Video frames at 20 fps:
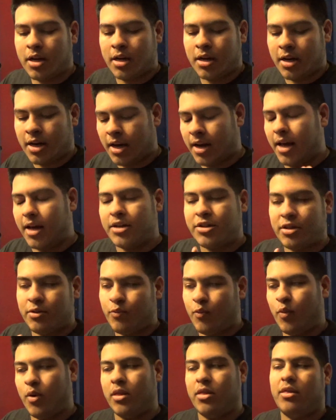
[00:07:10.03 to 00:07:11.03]

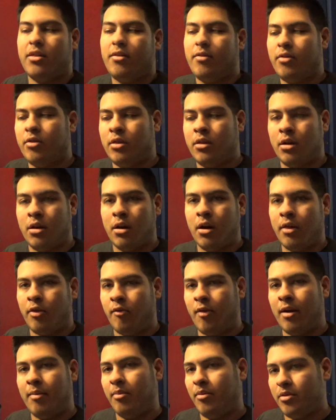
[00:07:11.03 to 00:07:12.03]
Connection with the
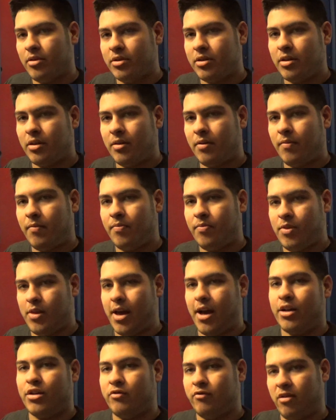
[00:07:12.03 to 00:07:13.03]
rebels, the
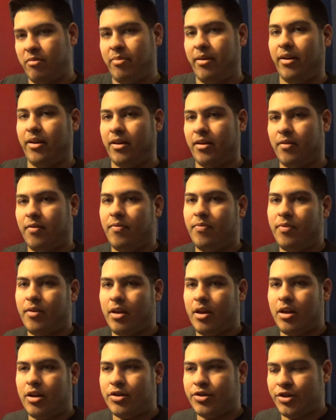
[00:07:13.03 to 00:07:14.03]
actual rebellion.
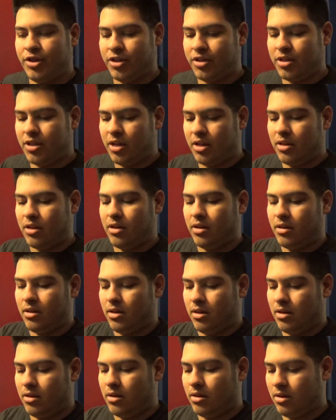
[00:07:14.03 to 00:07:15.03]
She's the